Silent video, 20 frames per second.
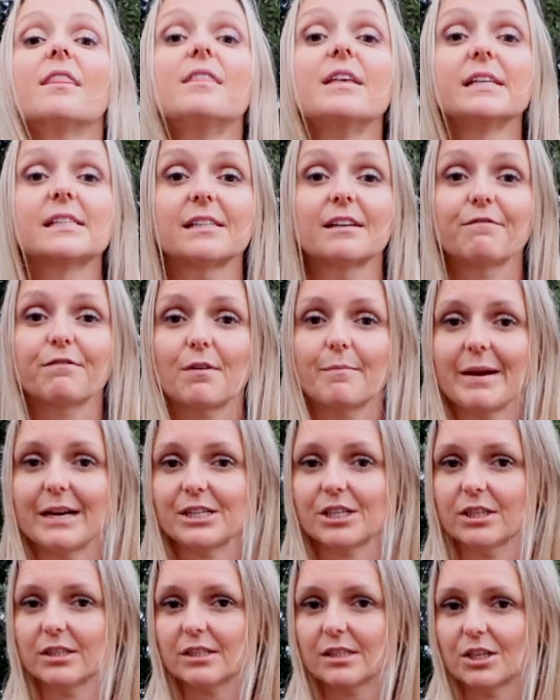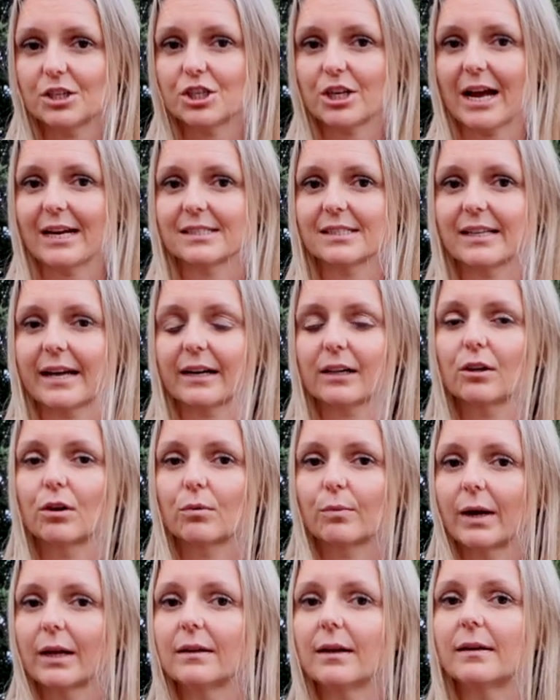This information suggests that
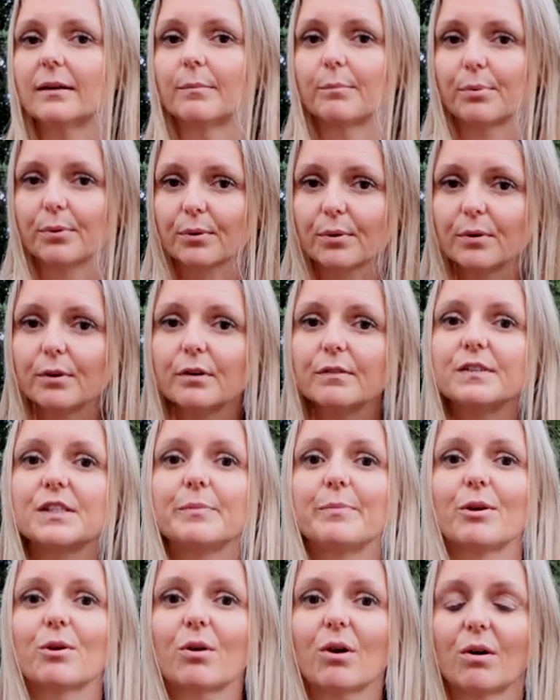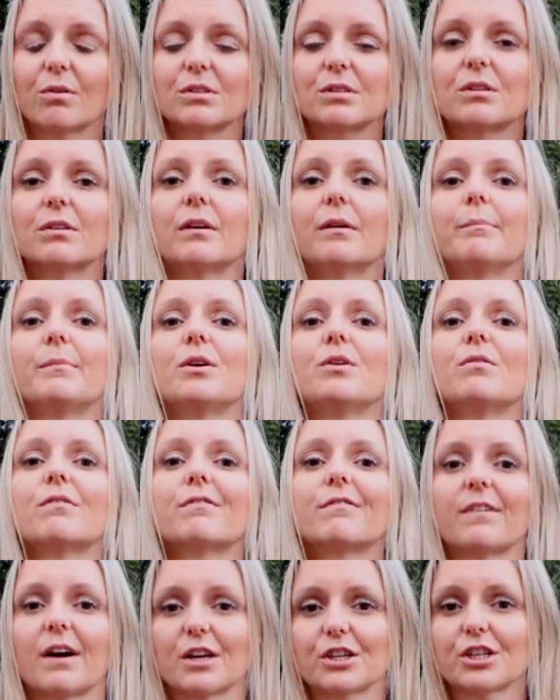chlorella improves mucosal immune
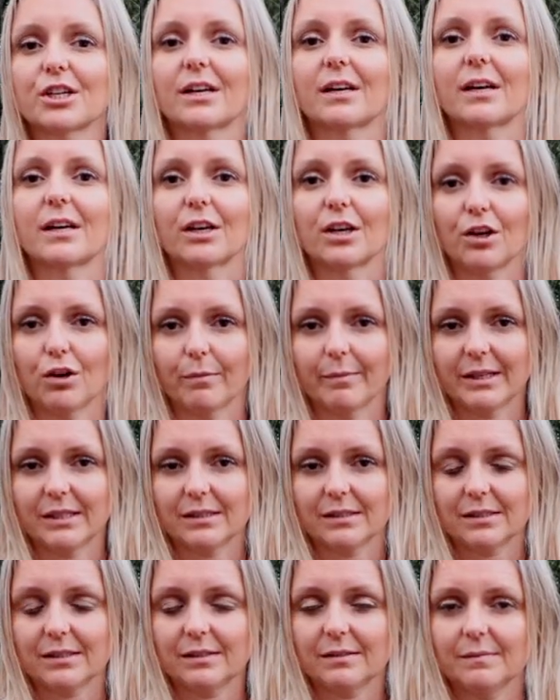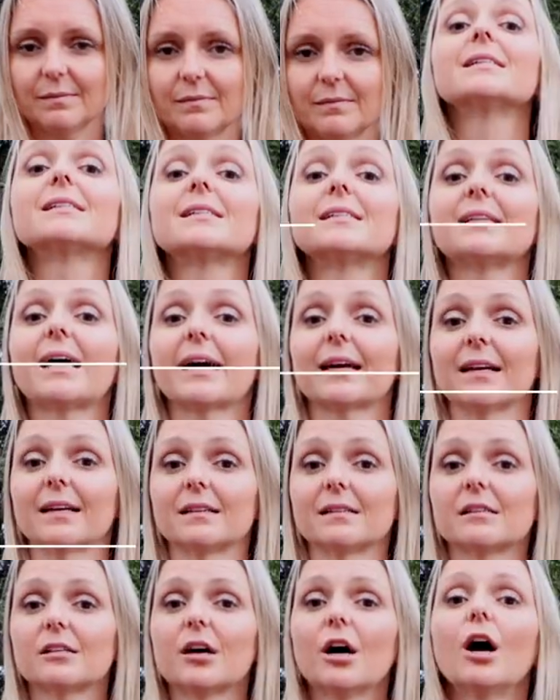function in humans.
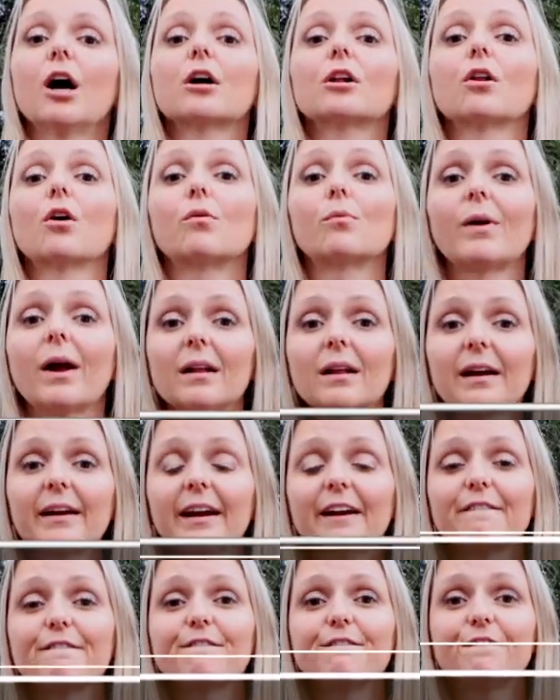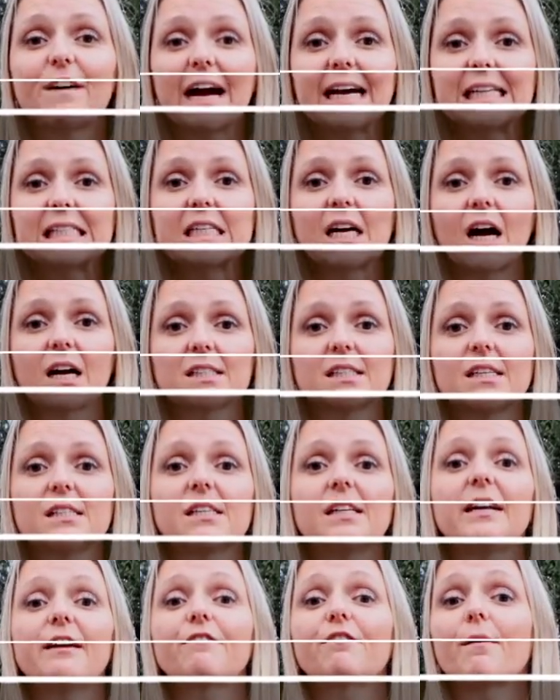Second, chlorella can fight
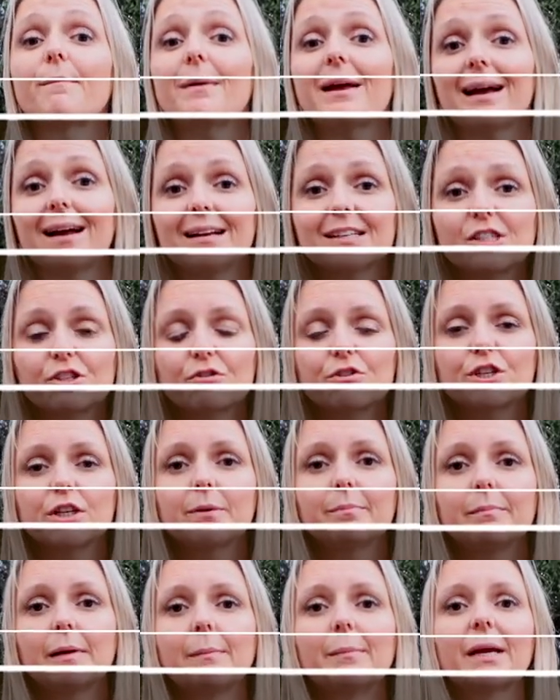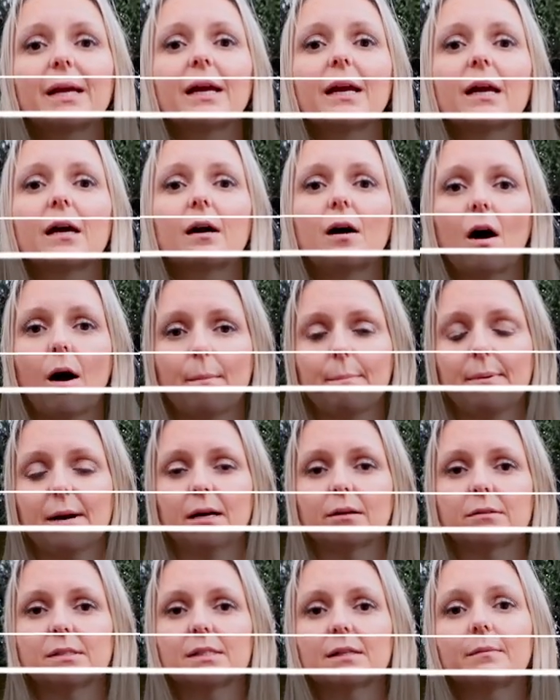toxicity from estrogen mimicking
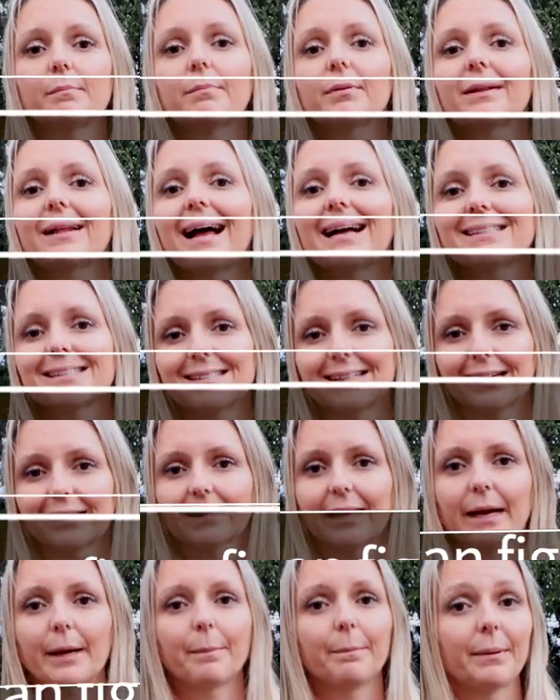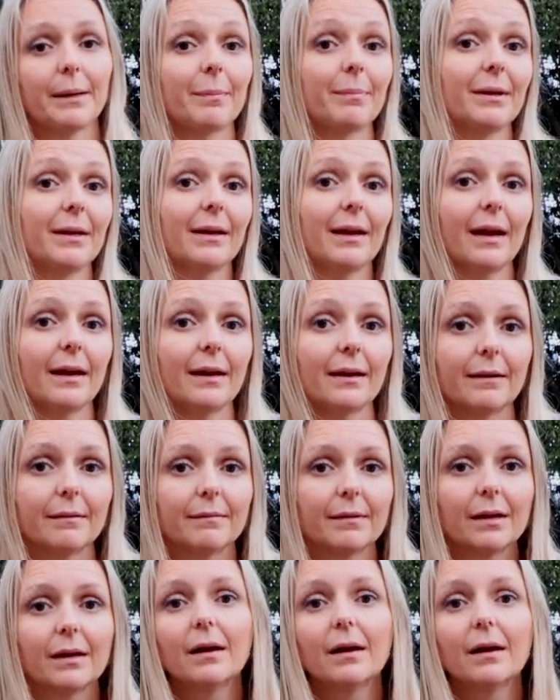compounds in plastic like BPA.